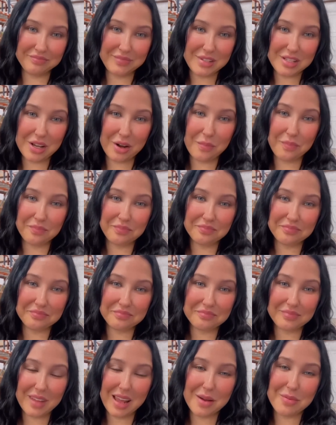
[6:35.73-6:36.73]
So
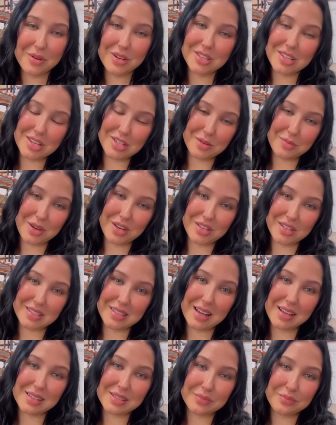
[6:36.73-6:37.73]
I appreciate your patience,
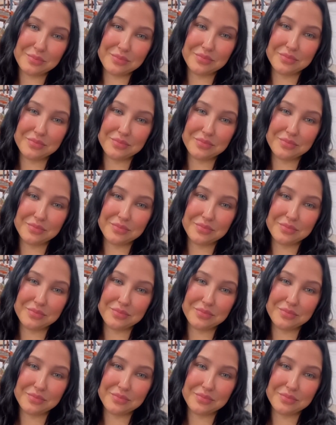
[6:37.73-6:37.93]
guys.